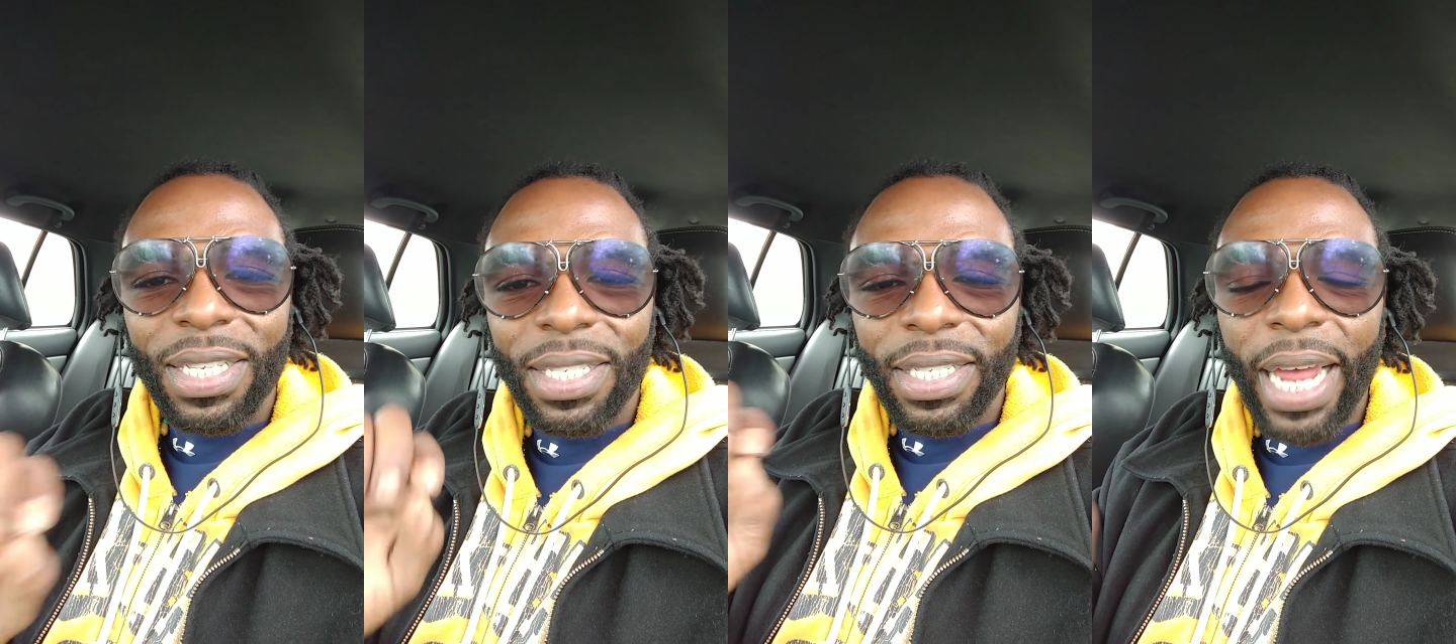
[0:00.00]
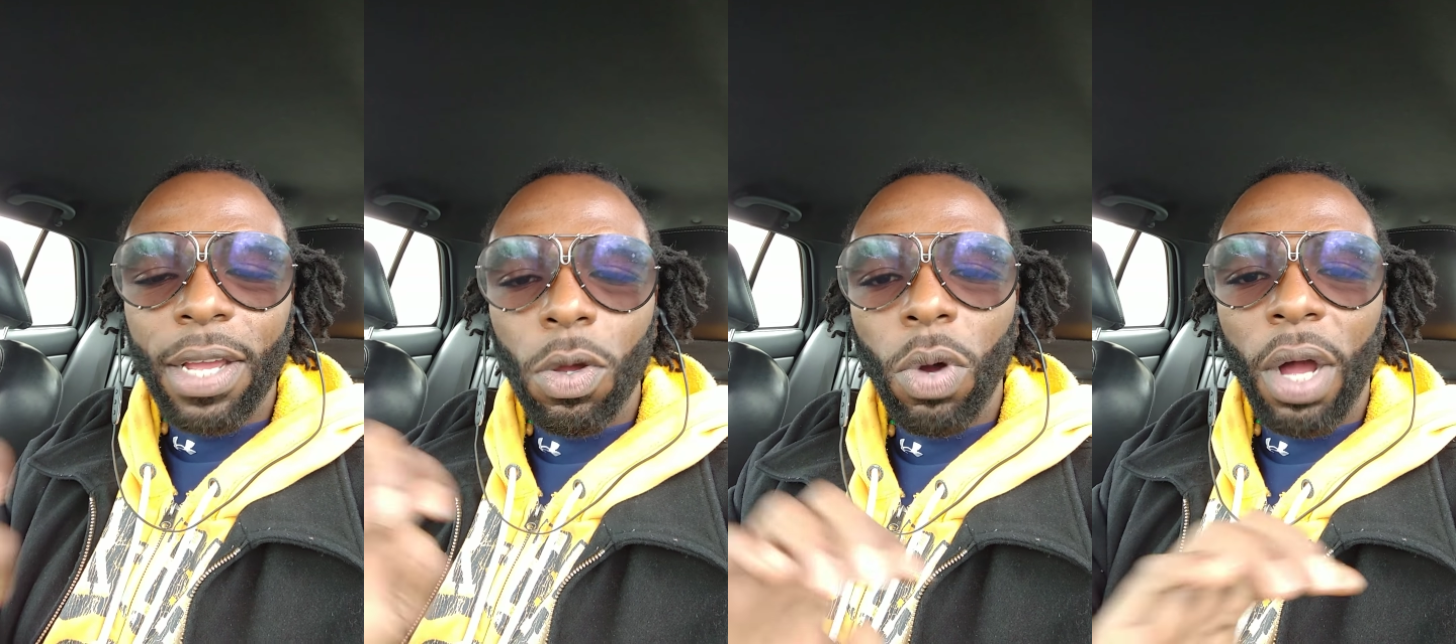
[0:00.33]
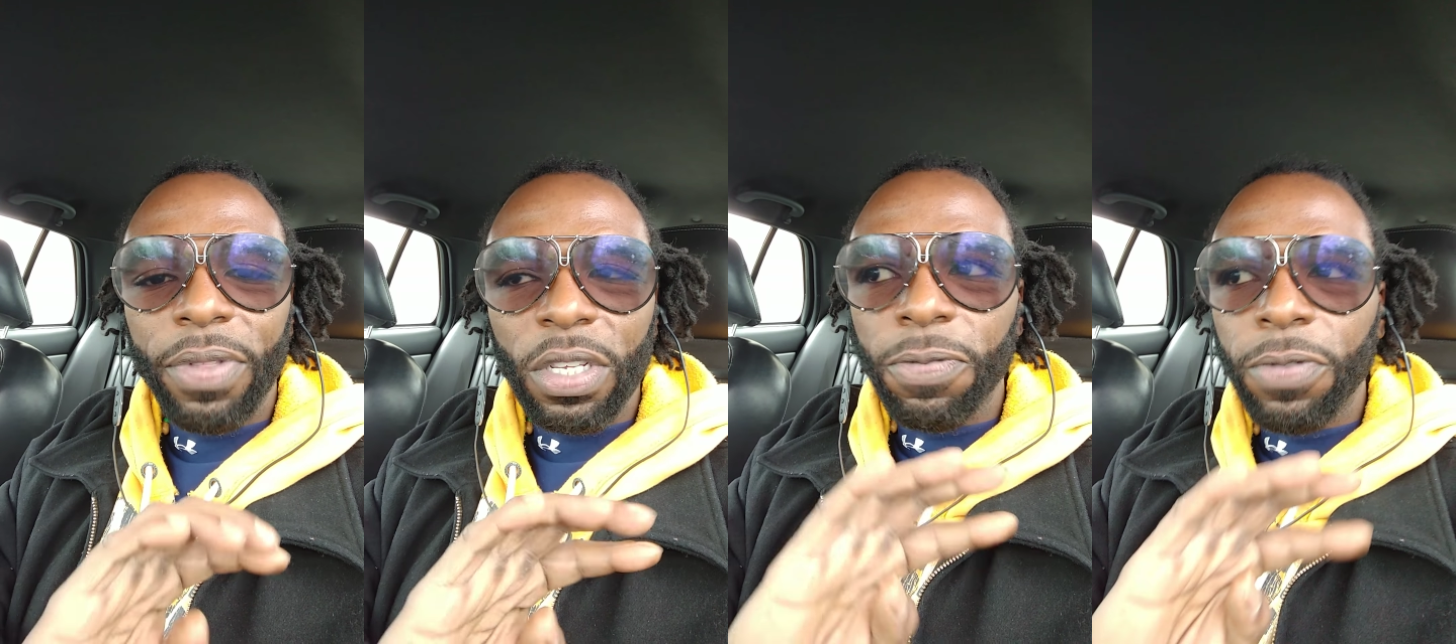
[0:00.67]
cycle
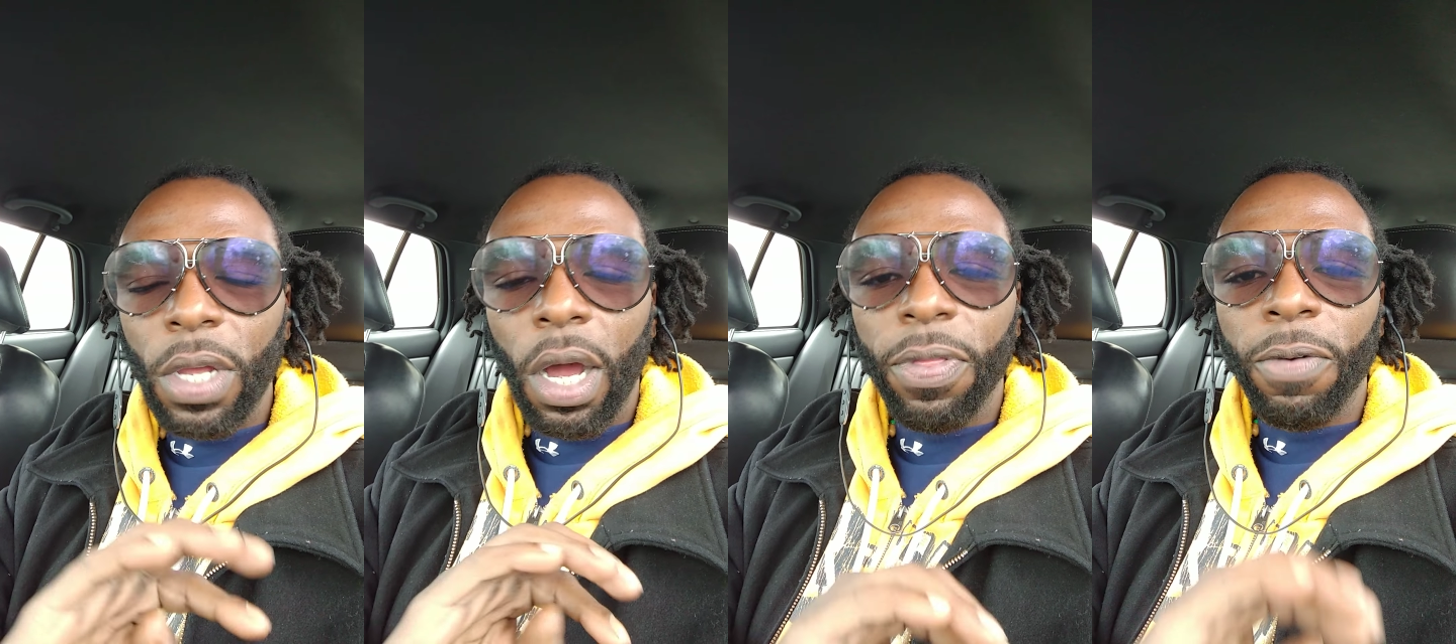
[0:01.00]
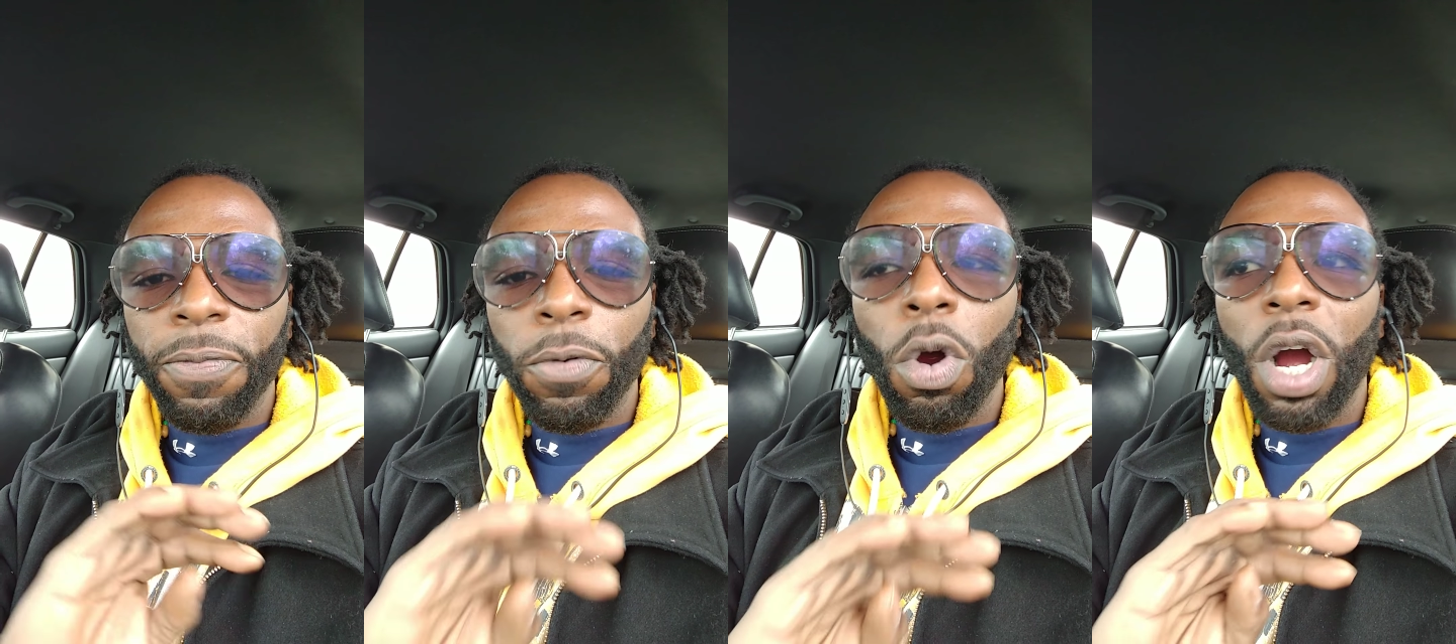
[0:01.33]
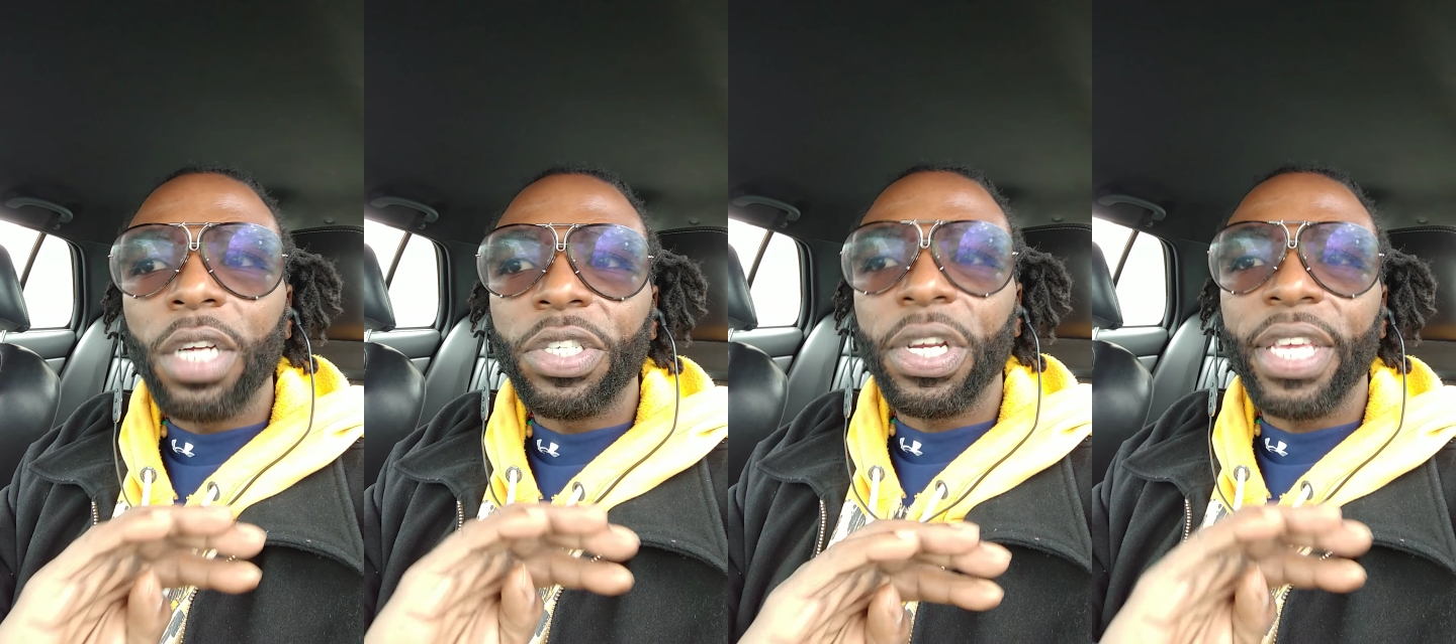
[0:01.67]
of this of the
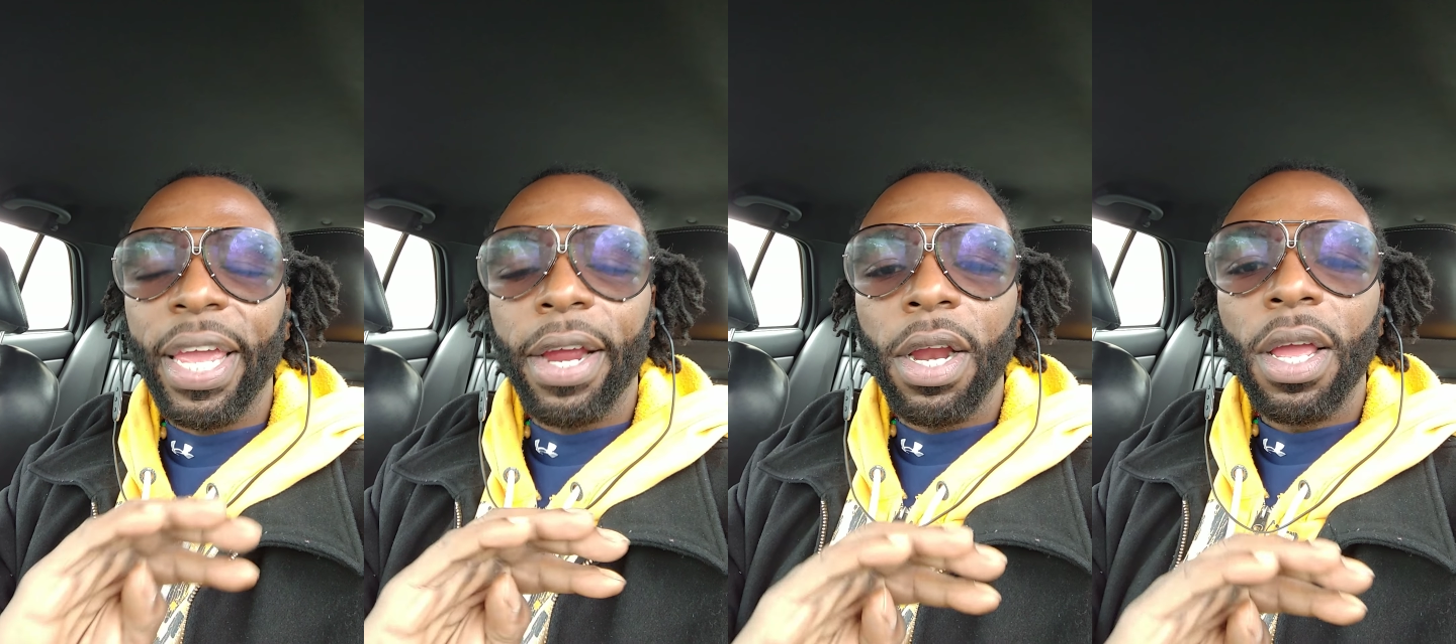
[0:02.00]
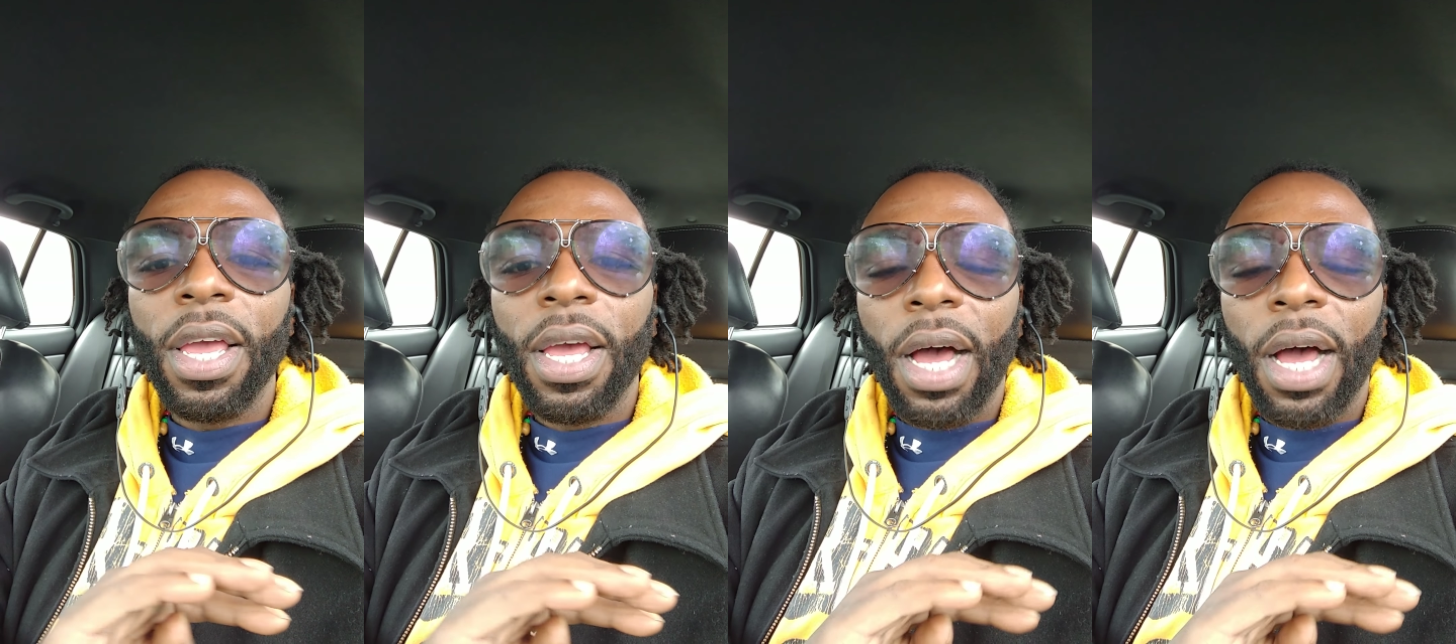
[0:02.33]
400 year